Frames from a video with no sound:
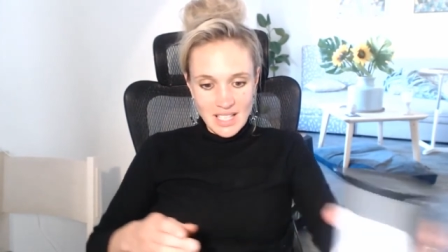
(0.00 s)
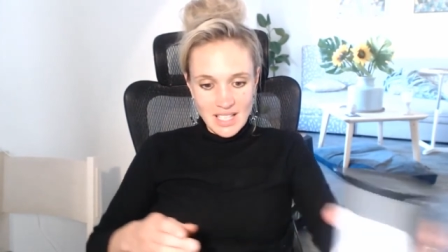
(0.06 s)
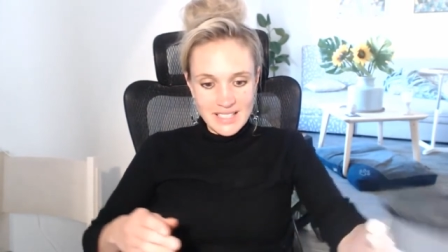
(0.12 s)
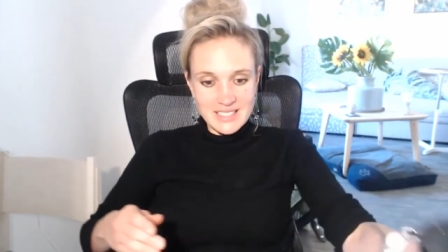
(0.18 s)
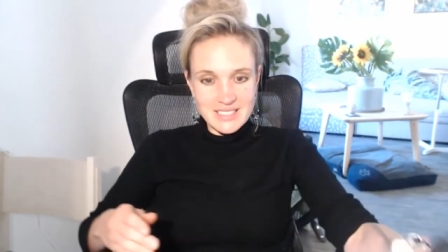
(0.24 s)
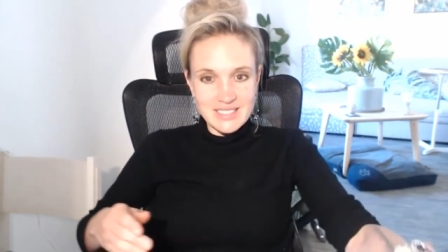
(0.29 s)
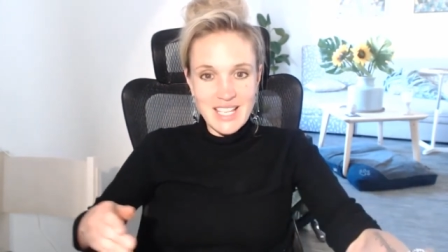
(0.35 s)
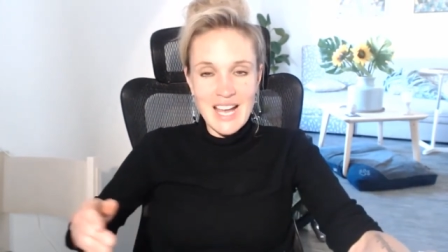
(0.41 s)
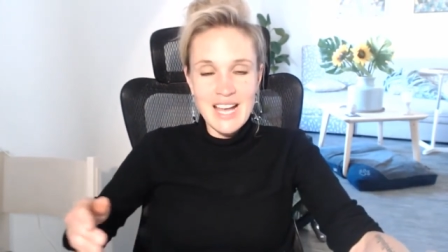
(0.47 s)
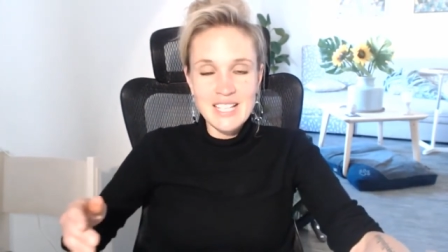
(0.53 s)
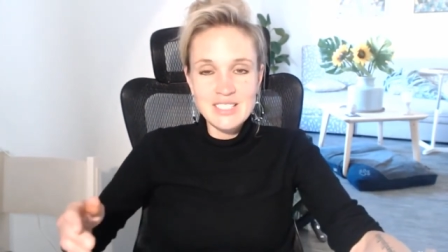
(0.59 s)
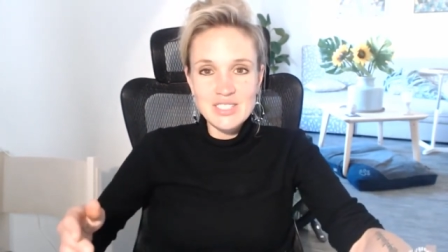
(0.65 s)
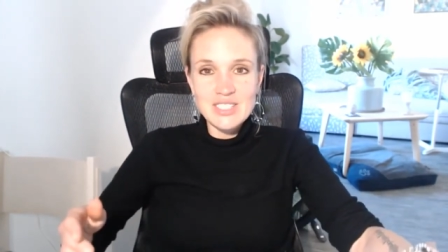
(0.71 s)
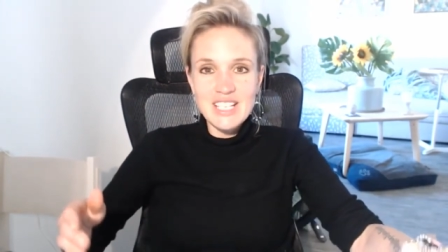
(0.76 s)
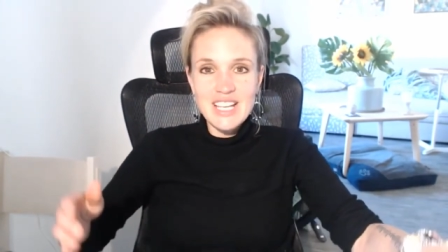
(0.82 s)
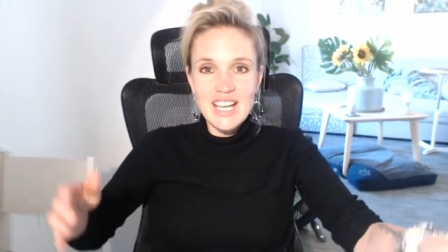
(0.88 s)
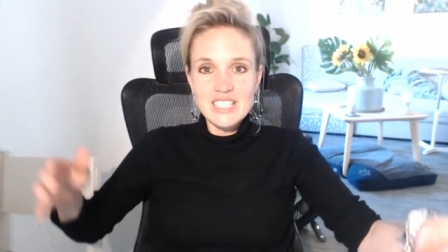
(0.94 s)
like
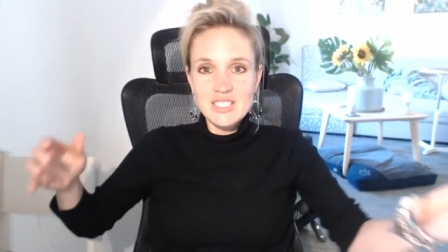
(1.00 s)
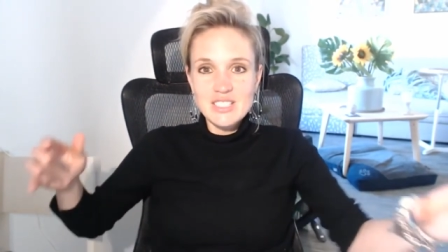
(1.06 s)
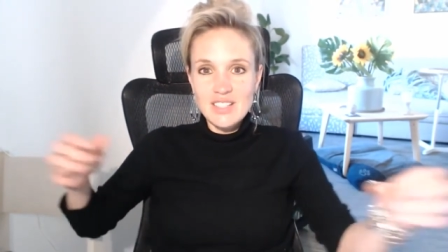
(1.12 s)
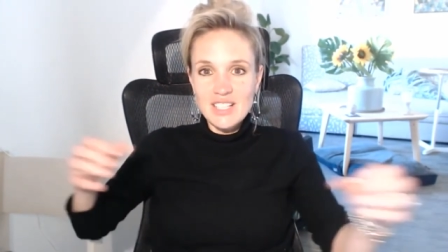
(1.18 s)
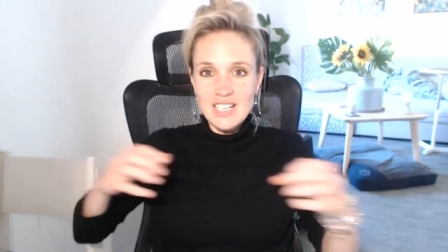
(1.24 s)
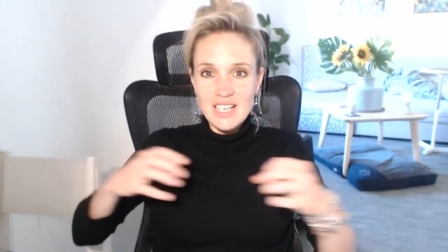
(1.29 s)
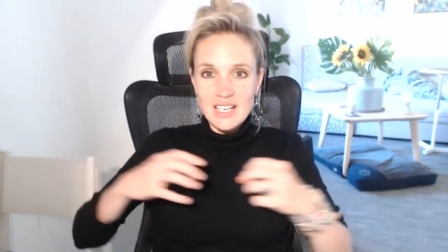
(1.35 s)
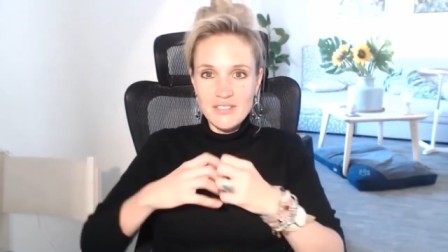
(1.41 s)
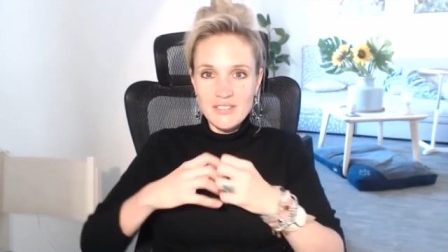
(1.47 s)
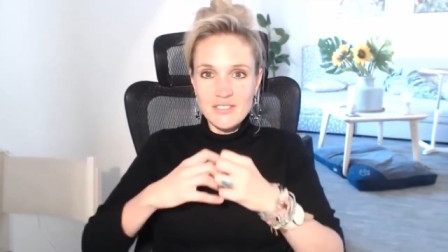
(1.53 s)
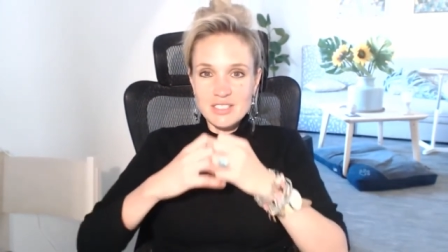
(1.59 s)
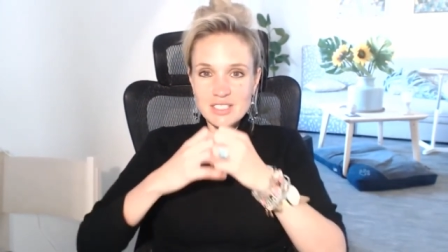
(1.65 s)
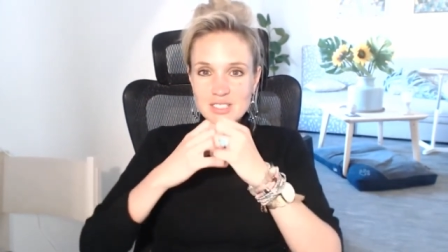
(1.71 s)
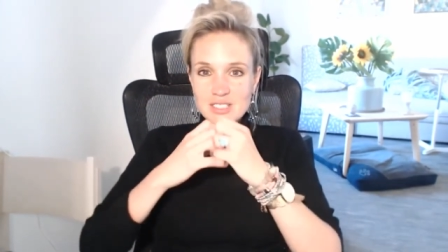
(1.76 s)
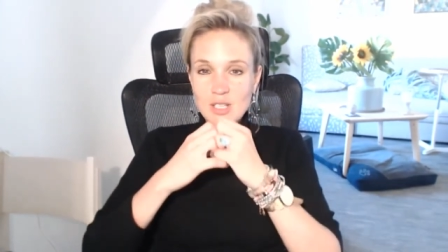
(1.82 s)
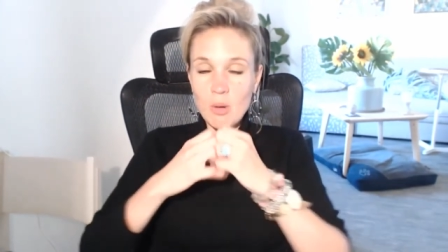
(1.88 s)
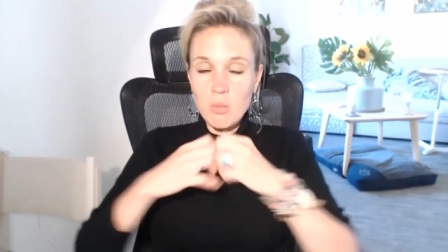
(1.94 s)
stand on the edge of the cliff and